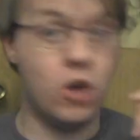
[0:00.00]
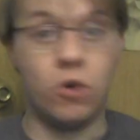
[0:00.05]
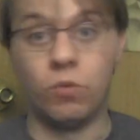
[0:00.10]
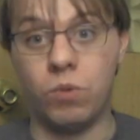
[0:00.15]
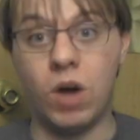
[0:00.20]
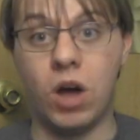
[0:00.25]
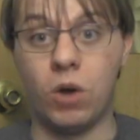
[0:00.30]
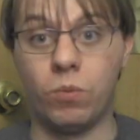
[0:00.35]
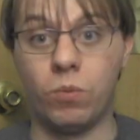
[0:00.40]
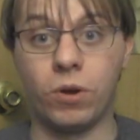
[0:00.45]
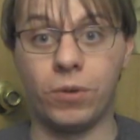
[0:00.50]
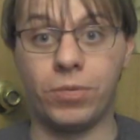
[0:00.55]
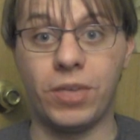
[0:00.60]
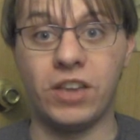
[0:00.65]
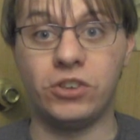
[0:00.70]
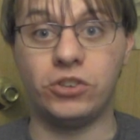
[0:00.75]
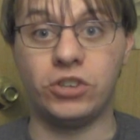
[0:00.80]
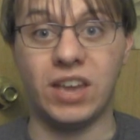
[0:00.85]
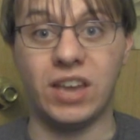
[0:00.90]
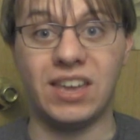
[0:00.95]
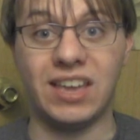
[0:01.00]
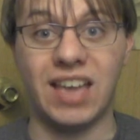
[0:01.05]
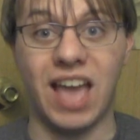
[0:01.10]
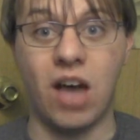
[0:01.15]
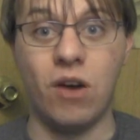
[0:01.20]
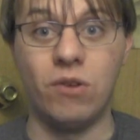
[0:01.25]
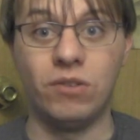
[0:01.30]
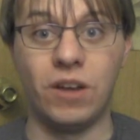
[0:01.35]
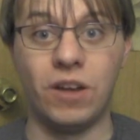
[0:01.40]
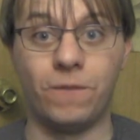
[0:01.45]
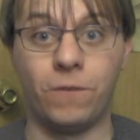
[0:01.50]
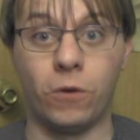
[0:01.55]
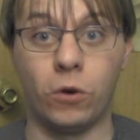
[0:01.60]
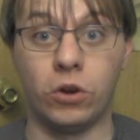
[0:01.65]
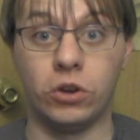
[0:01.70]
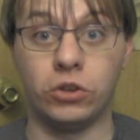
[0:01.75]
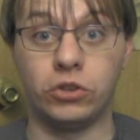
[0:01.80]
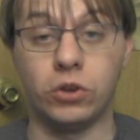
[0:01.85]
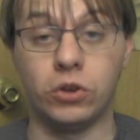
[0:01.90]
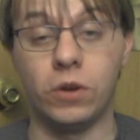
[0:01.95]
well worth checking out
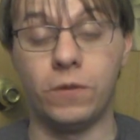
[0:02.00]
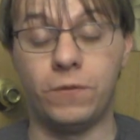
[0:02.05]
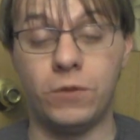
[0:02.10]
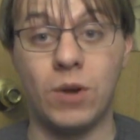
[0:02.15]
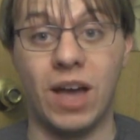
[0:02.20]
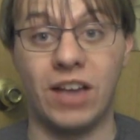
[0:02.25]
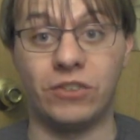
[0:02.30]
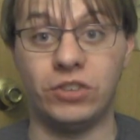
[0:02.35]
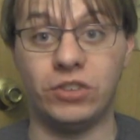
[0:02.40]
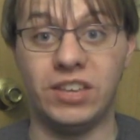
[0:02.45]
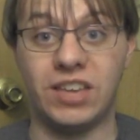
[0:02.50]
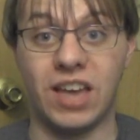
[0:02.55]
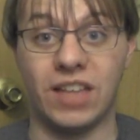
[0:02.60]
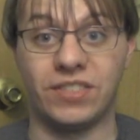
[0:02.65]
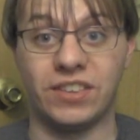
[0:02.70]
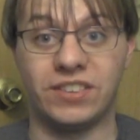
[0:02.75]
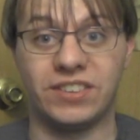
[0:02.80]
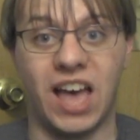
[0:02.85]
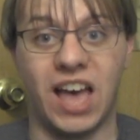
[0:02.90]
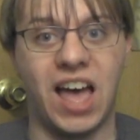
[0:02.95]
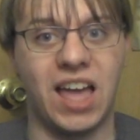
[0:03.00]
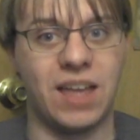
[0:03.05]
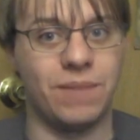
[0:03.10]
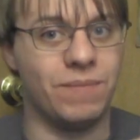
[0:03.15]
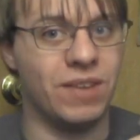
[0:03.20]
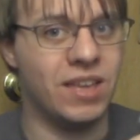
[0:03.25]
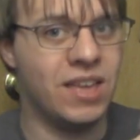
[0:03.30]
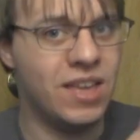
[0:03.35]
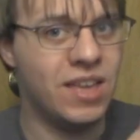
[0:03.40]
for sure if you actually got the time.